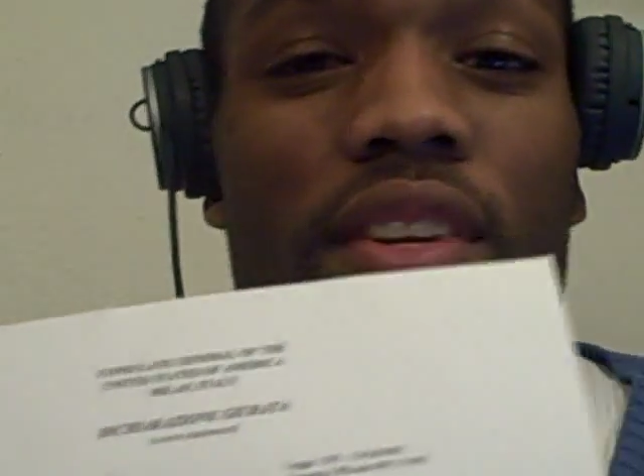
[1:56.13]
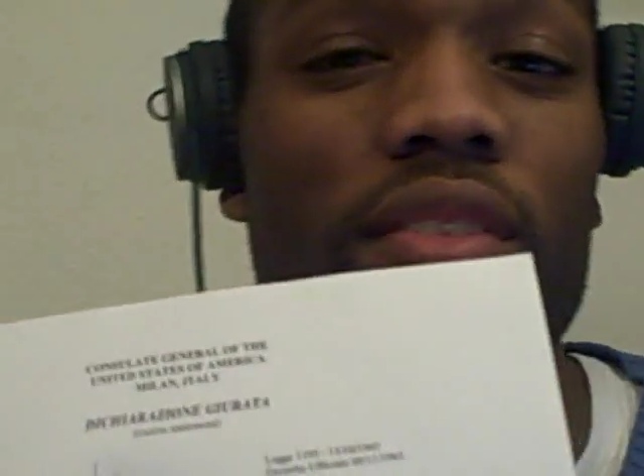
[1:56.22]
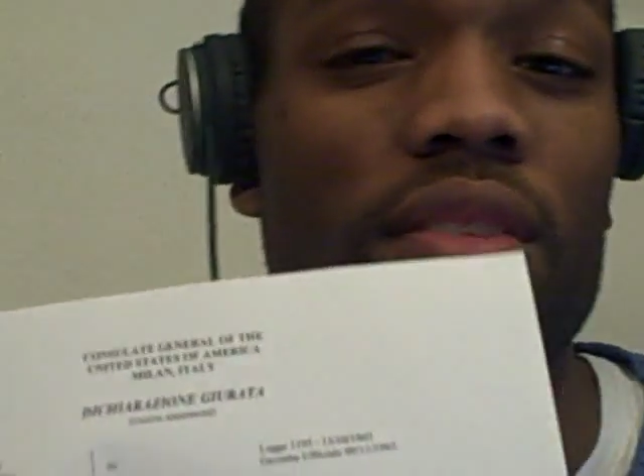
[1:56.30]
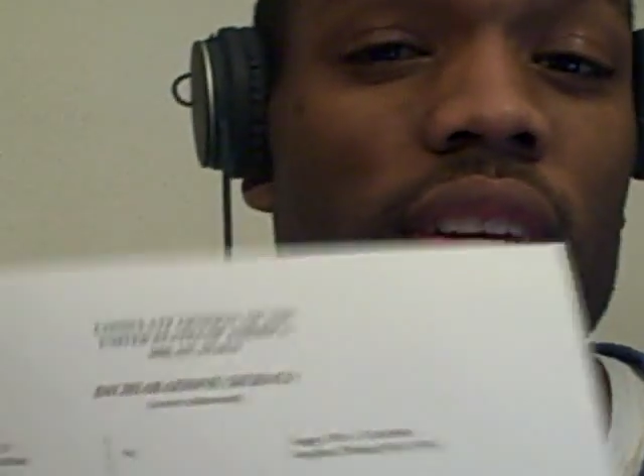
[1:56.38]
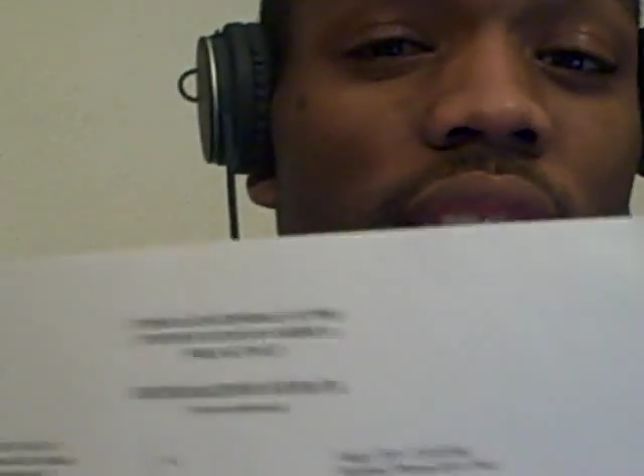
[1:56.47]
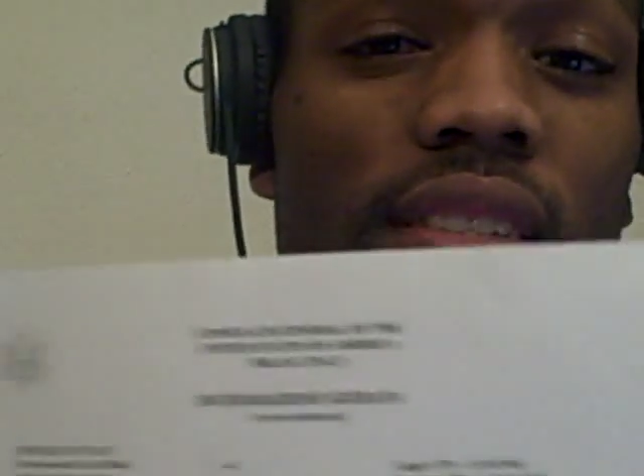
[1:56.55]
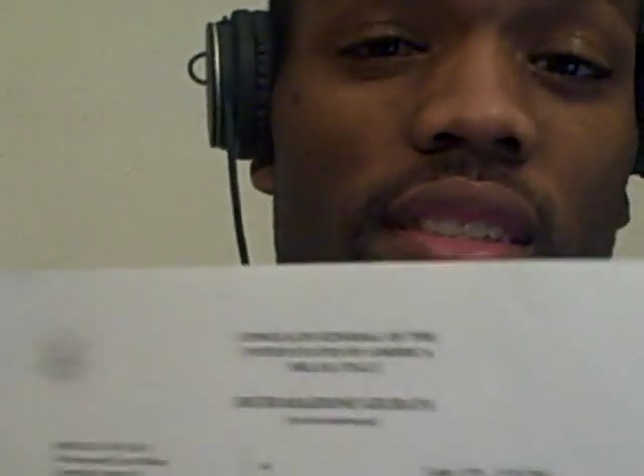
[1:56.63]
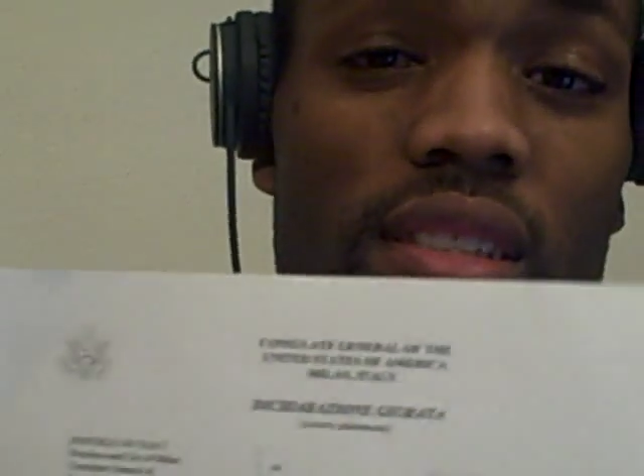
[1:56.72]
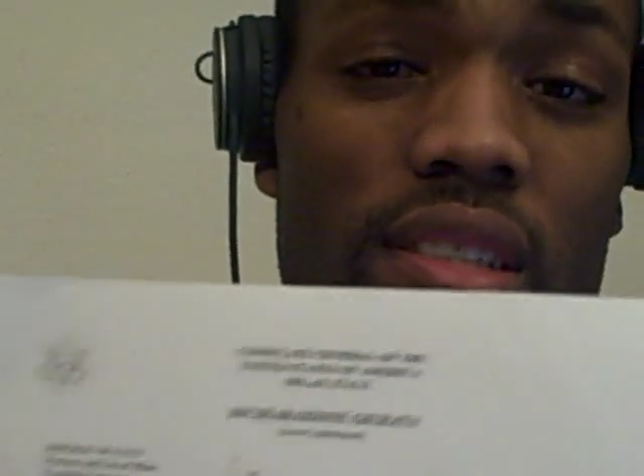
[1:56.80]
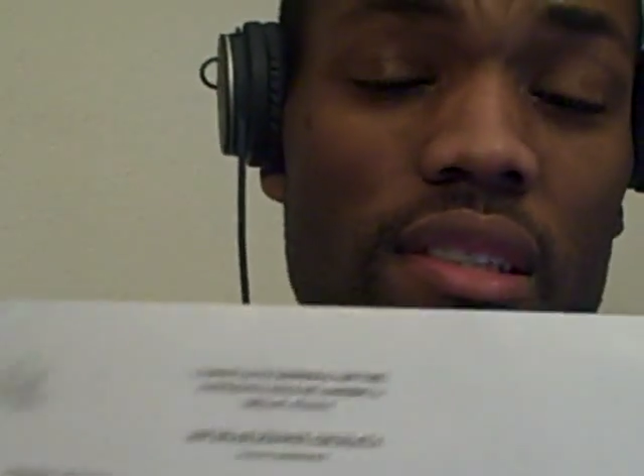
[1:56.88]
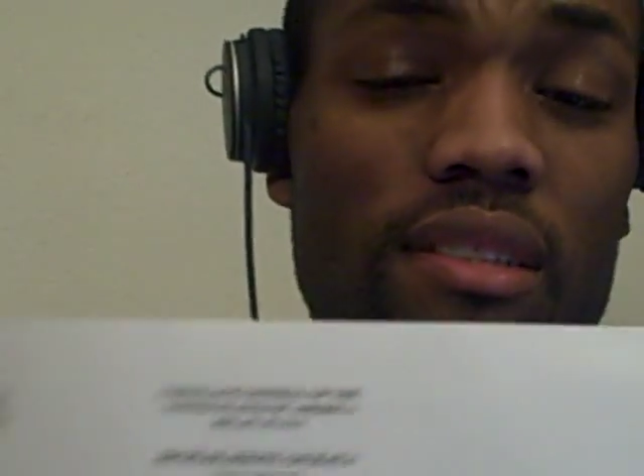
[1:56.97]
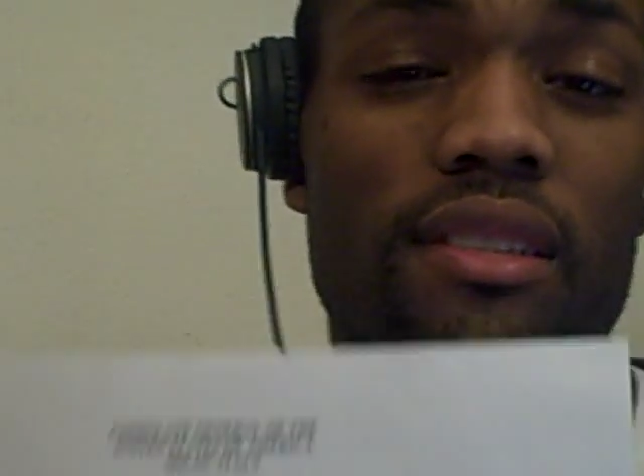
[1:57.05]
here in
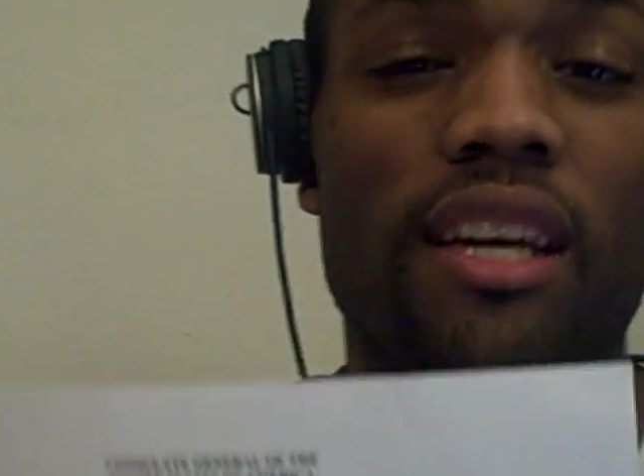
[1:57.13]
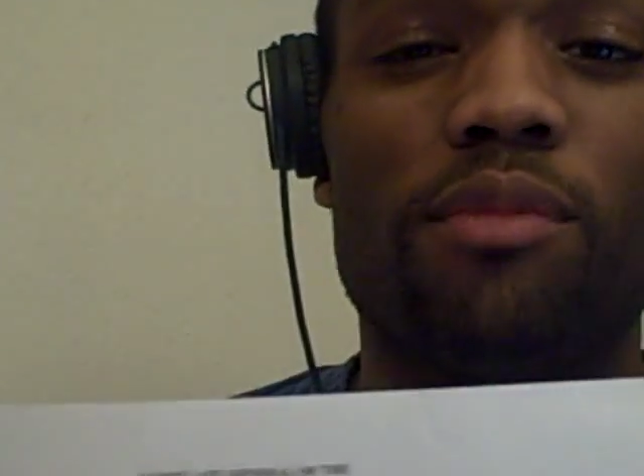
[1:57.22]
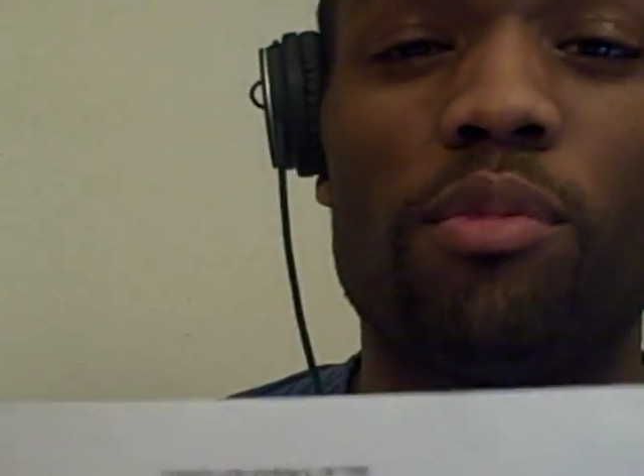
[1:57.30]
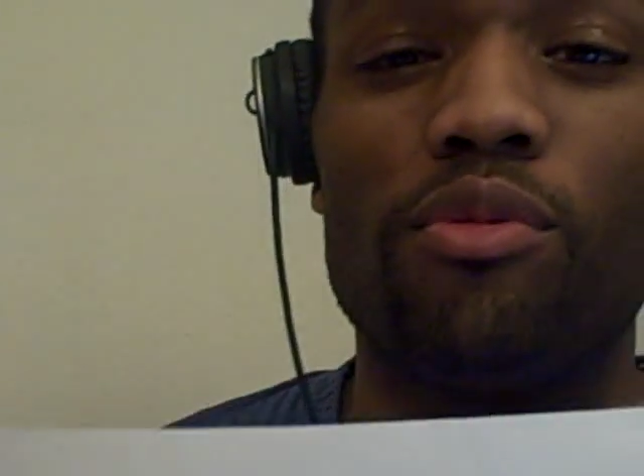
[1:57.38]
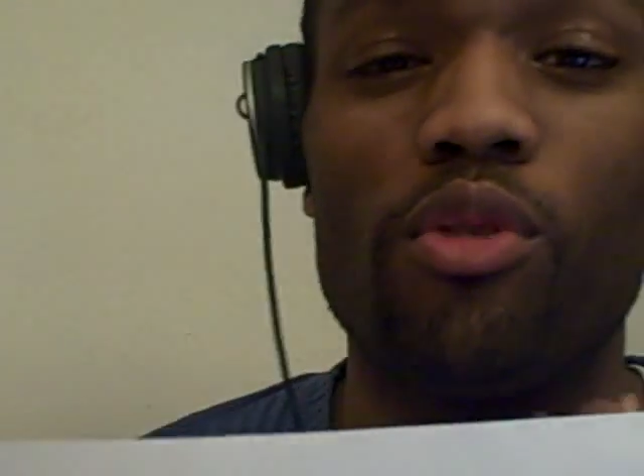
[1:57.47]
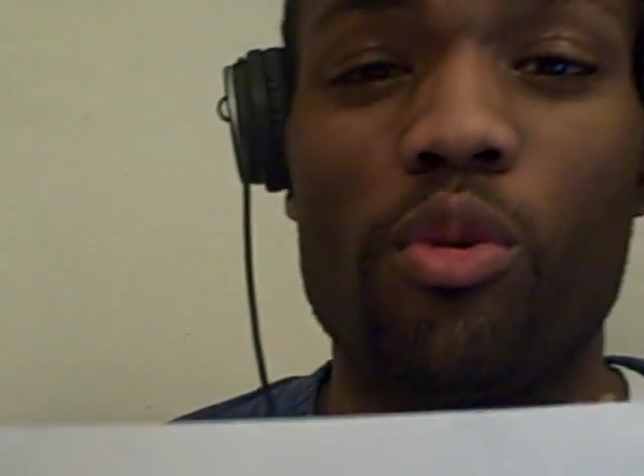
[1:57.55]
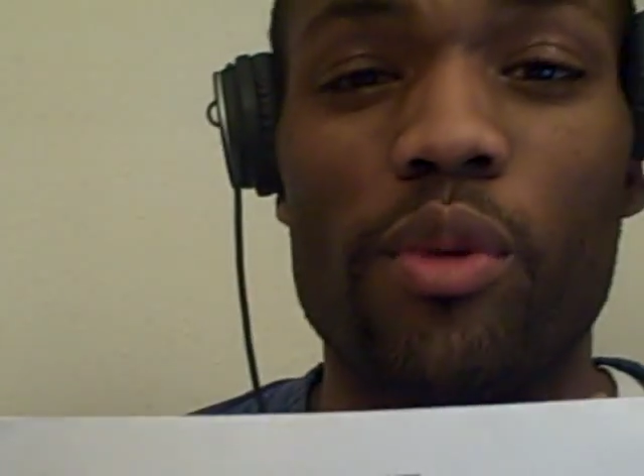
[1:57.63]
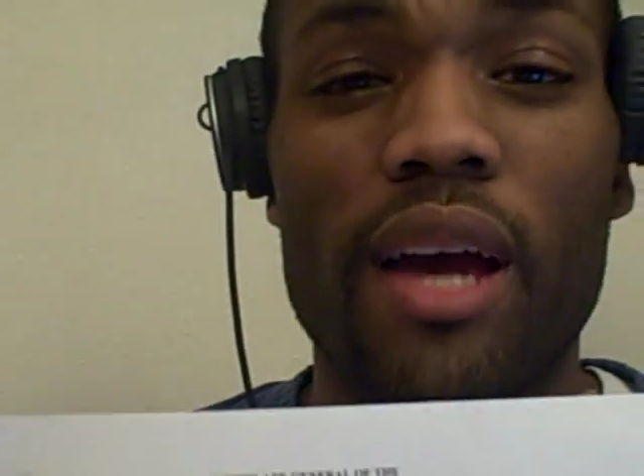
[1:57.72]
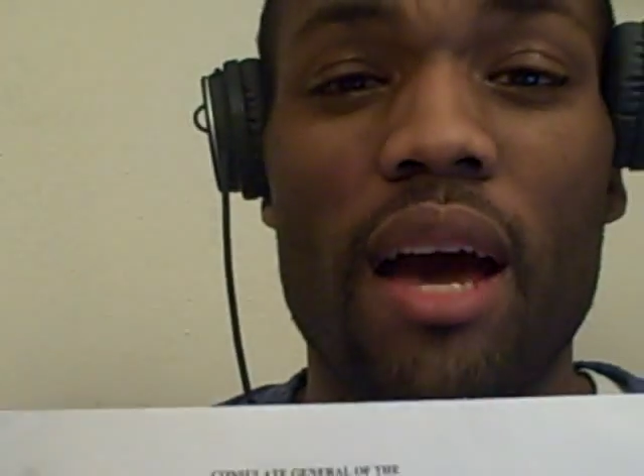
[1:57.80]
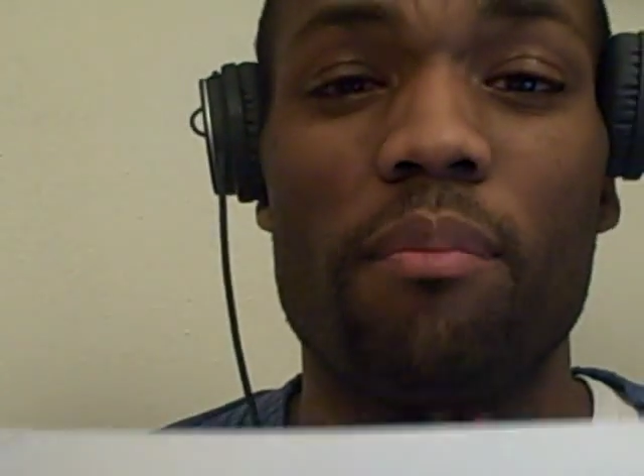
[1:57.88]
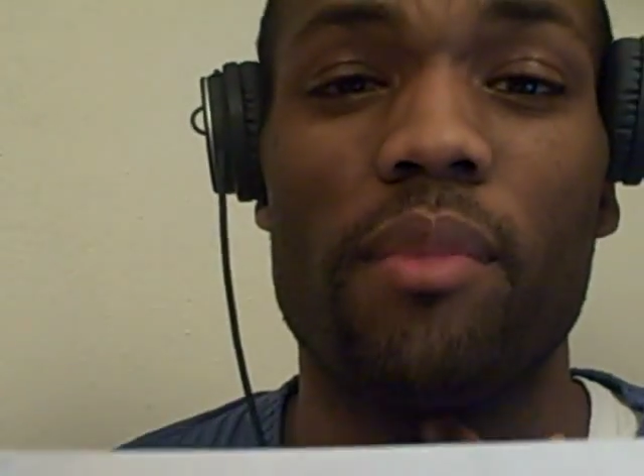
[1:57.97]
Italy. That's before we got